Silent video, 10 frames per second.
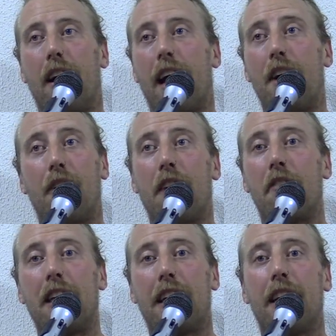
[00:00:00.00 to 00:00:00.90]
I don't have
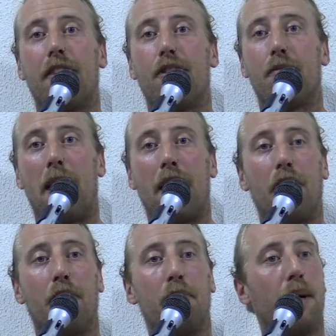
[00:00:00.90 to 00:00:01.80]
any kids of my
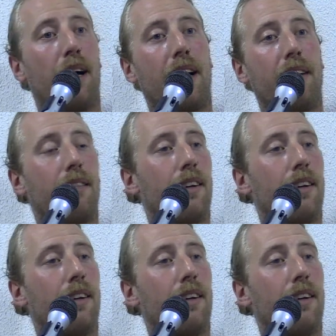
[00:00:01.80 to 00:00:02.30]
own, but I